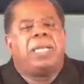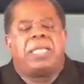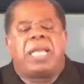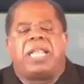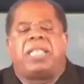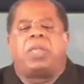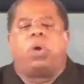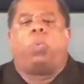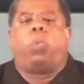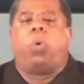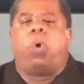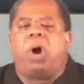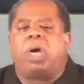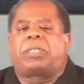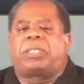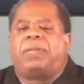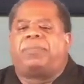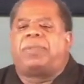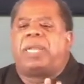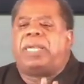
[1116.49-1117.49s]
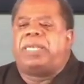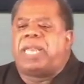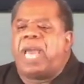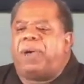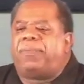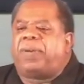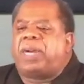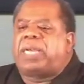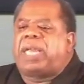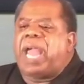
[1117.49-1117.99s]
that the works of the
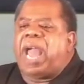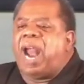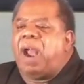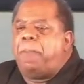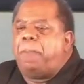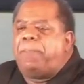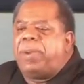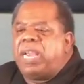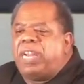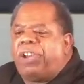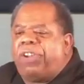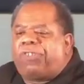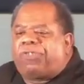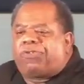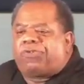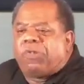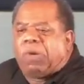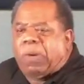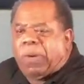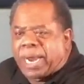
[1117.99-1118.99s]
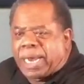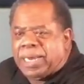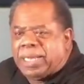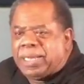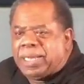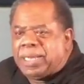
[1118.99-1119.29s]
devil can be destroyed.